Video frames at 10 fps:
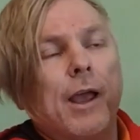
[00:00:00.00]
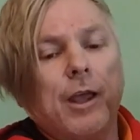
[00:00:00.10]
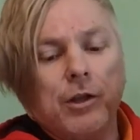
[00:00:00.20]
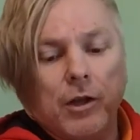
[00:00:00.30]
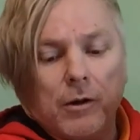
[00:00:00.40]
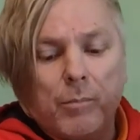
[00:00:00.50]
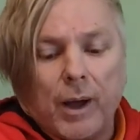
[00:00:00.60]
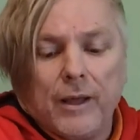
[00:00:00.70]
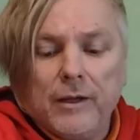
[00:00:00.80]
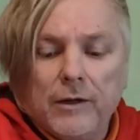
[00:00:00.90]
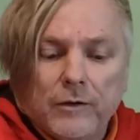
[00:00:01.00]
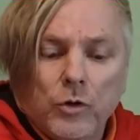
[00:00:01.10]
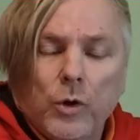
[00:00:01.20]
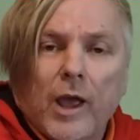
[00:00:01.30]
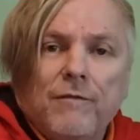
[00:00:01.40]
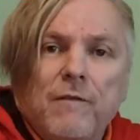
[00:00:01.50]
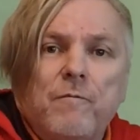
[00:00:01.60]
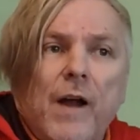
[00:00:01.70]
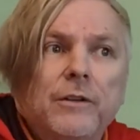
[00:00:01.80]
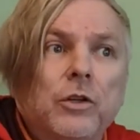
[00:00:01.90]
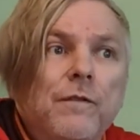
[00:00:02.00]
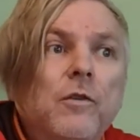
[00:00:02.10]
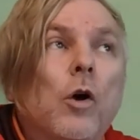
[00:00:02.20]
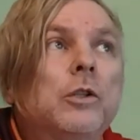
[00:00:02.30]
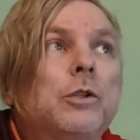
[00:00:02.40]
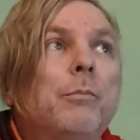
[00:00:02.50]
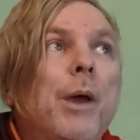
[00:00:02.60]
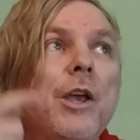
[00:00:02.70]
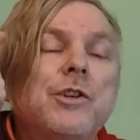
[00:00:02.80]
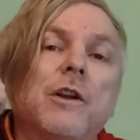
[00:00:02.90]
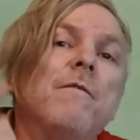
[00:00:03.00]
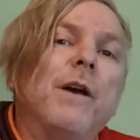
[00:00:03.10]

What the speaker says: and you have a factor of consummation,